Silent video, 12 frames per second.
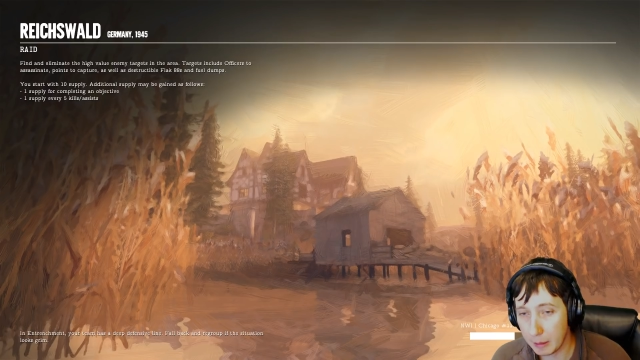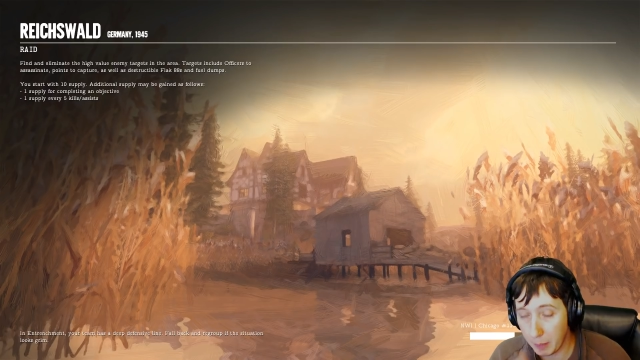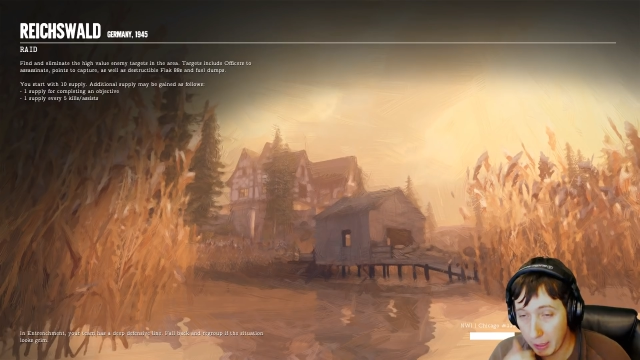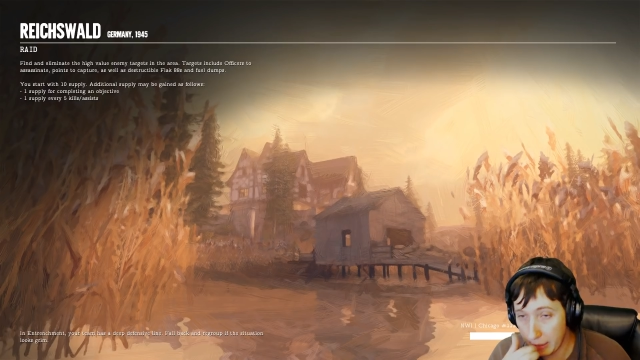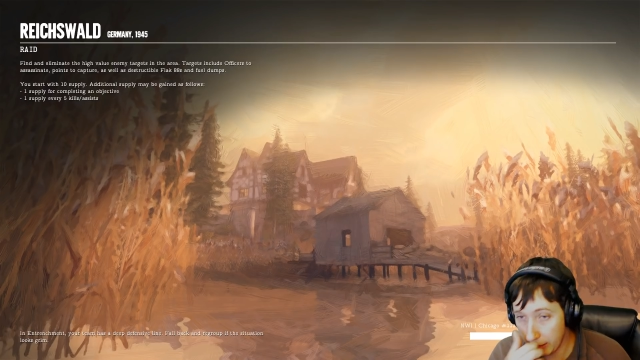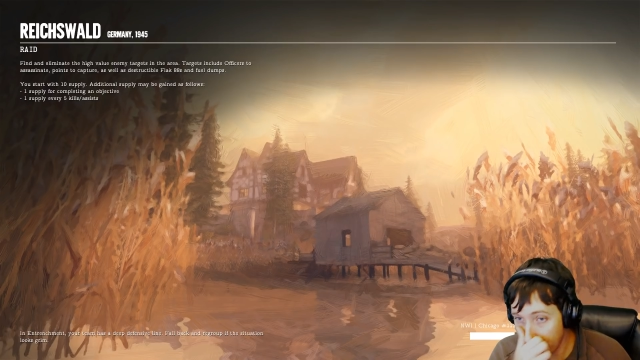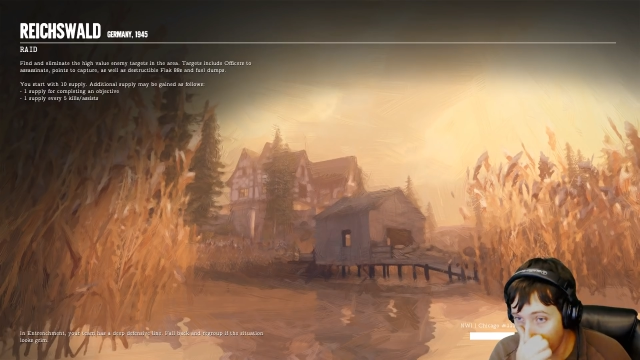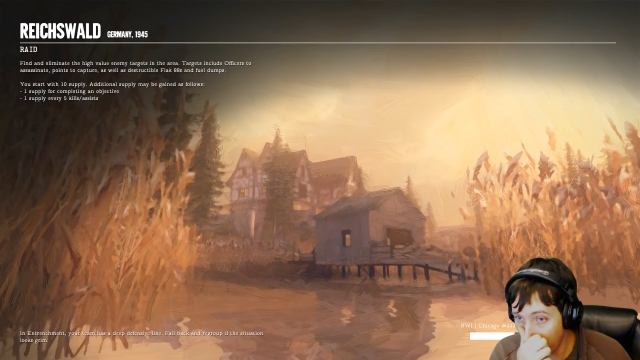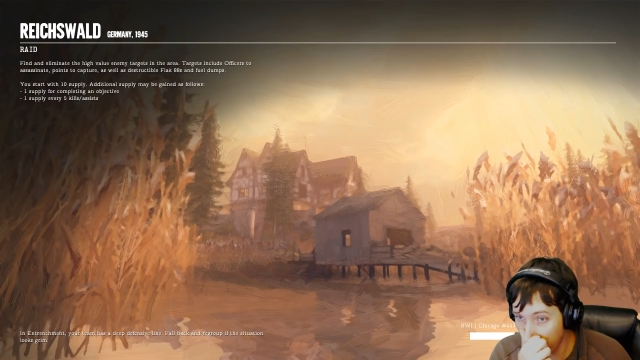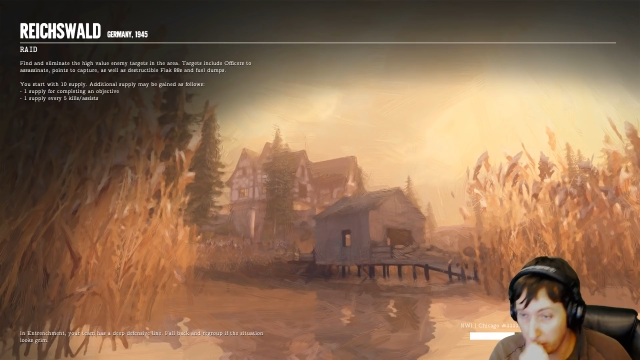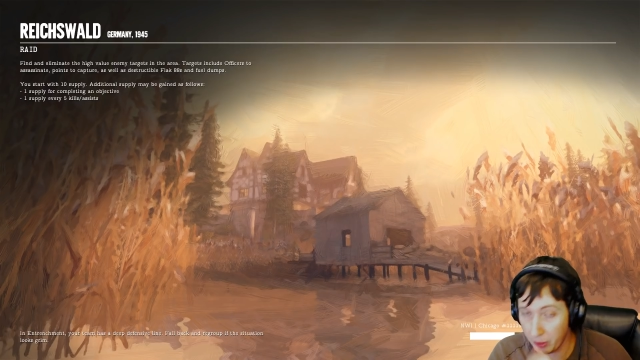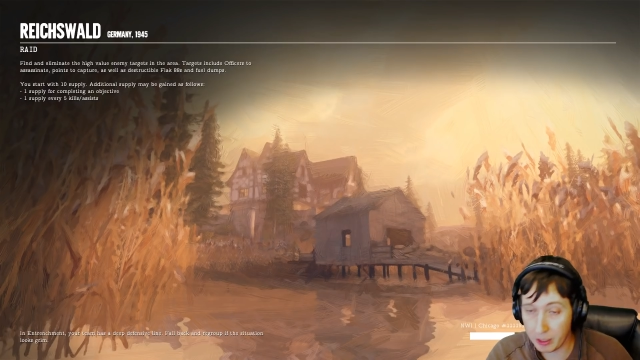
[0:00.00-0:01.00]
by
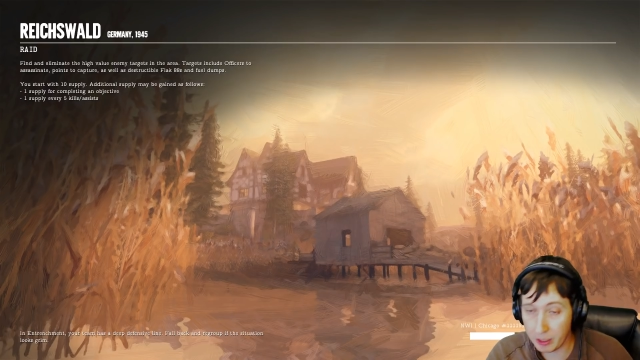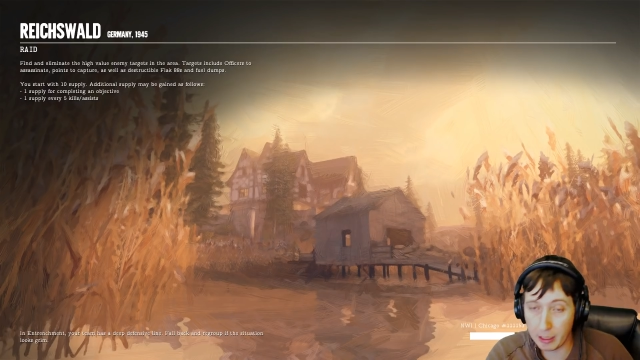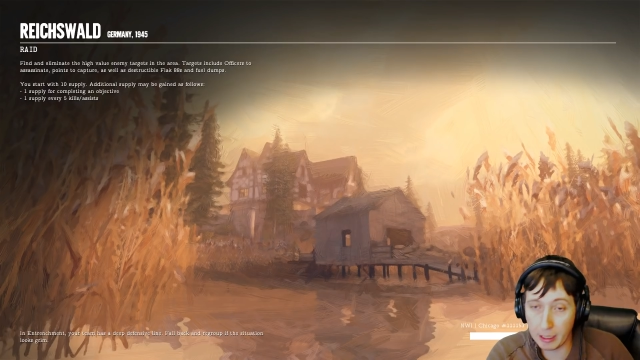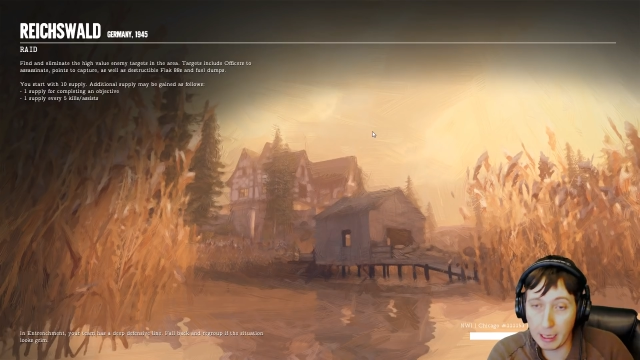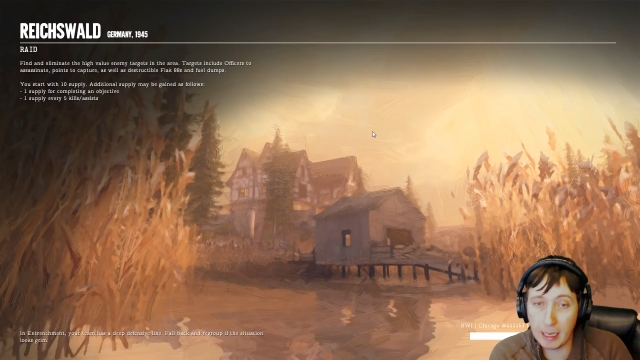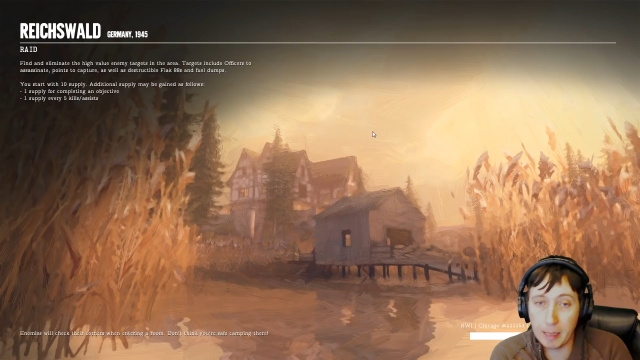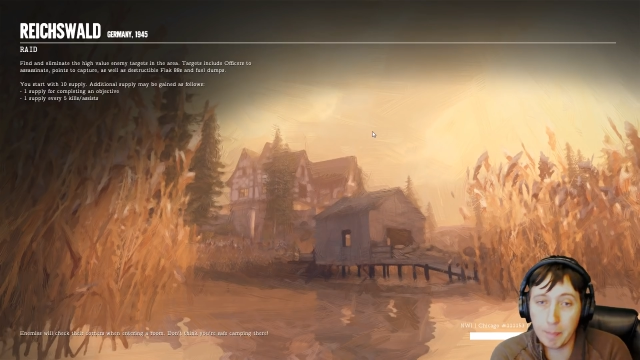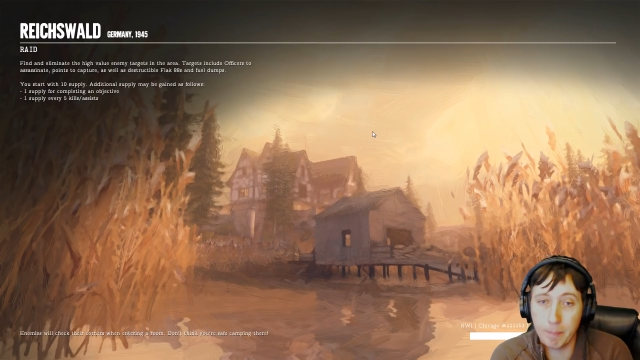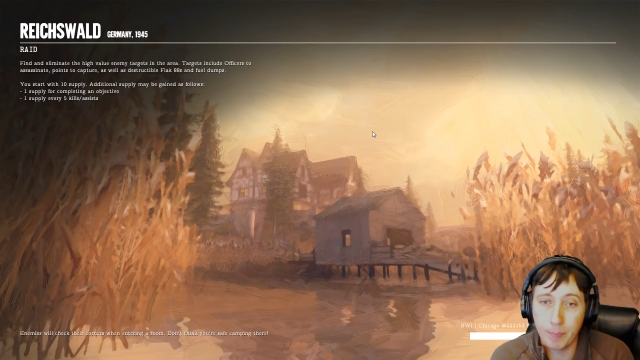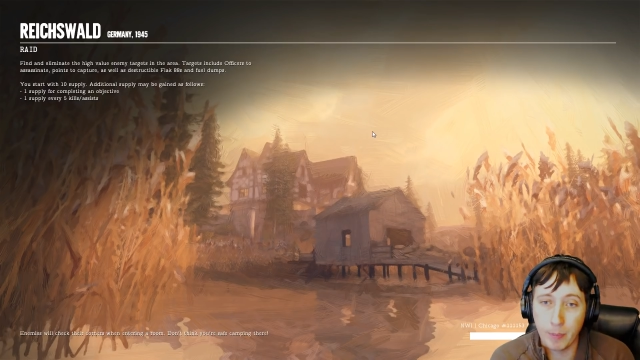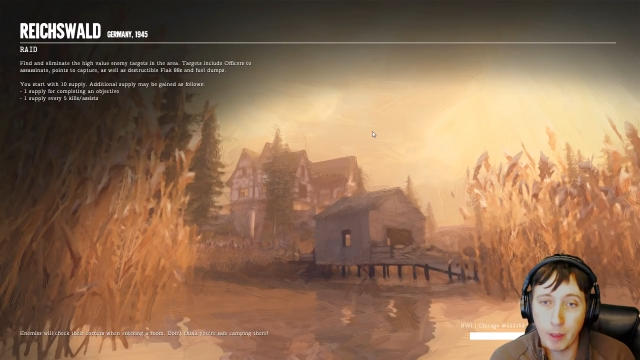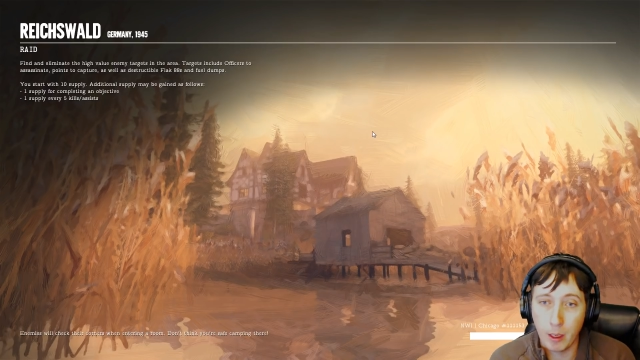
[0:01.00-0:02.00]
default built in the game,